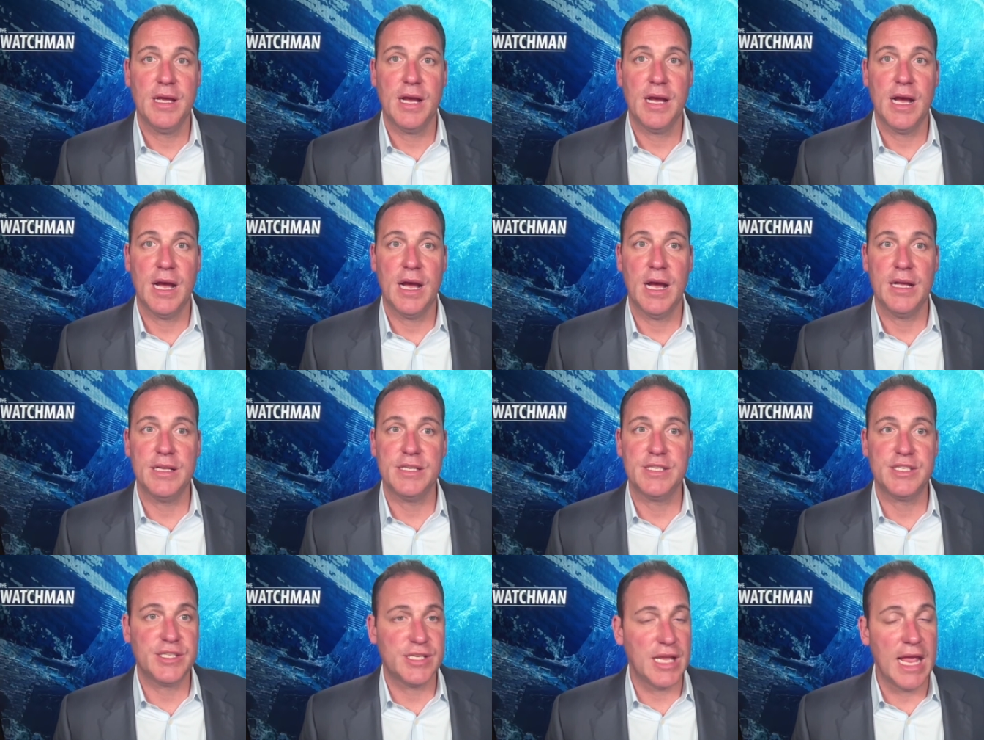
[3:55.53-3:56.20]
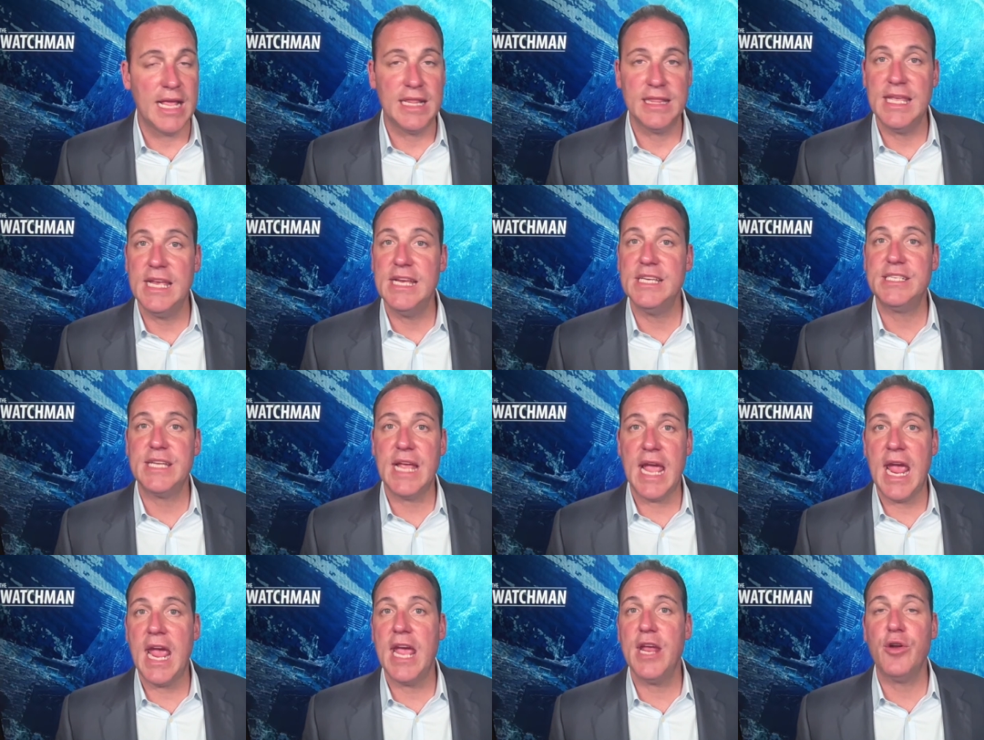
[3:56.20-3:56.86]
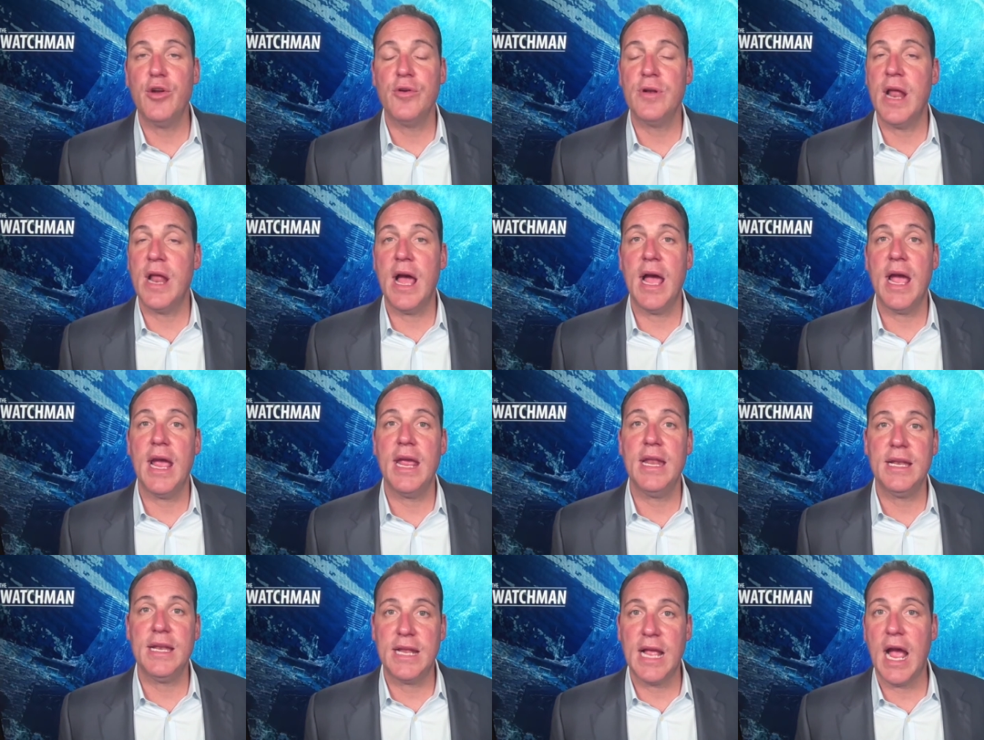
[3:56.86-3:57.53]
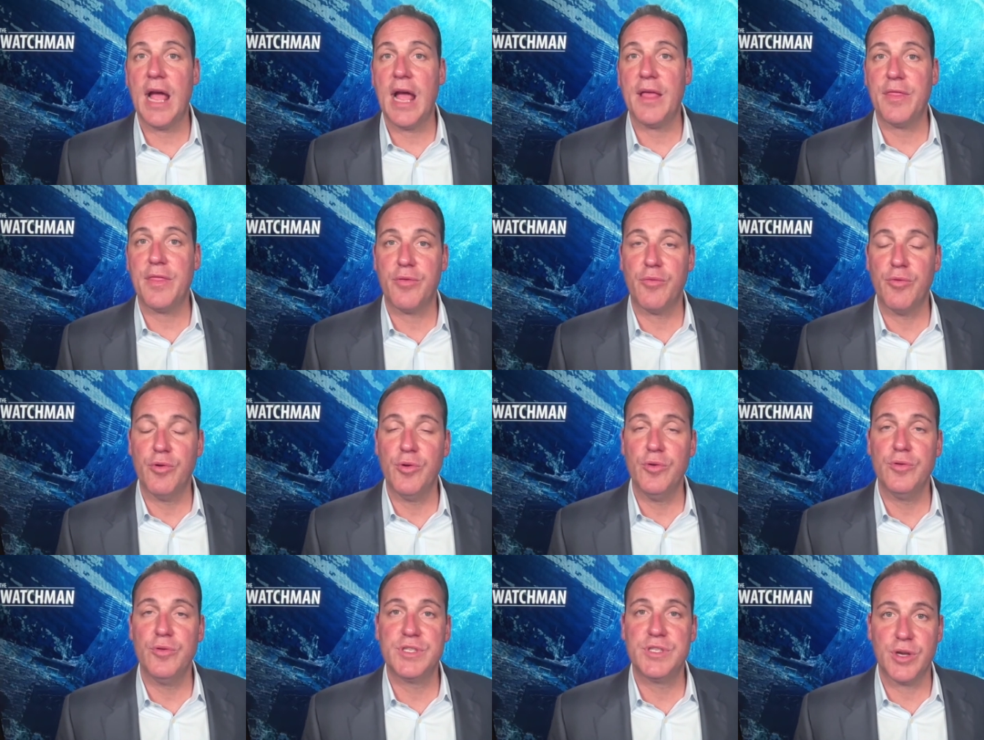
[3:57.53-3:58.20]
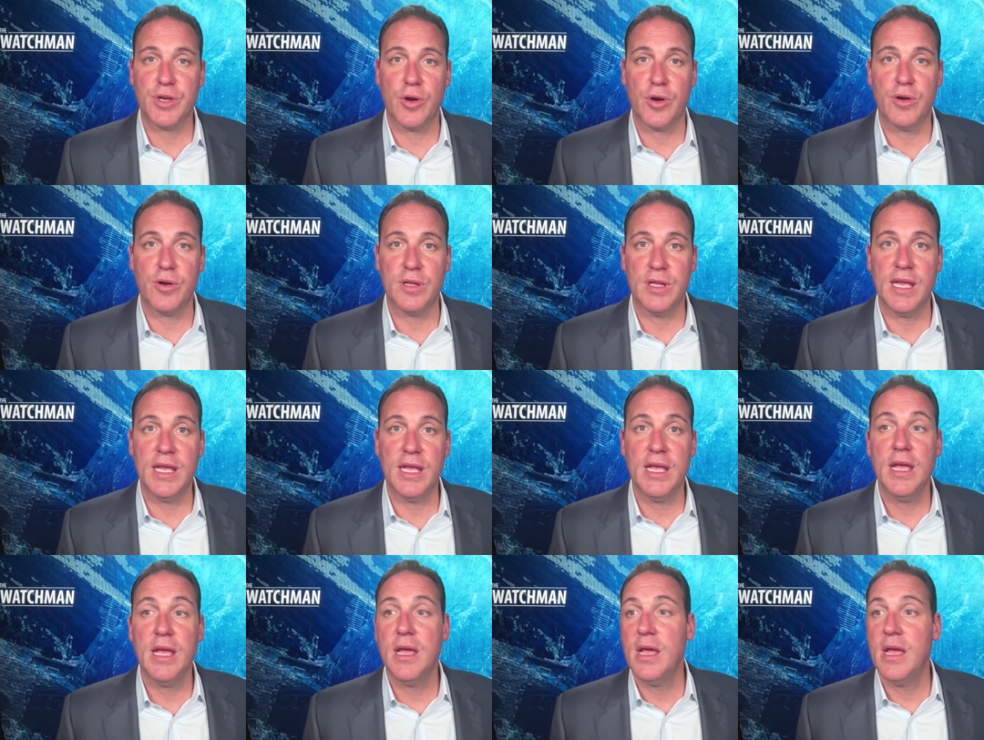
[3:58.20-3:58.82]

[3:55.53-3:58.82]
At least 8 or 9 got through, certainly.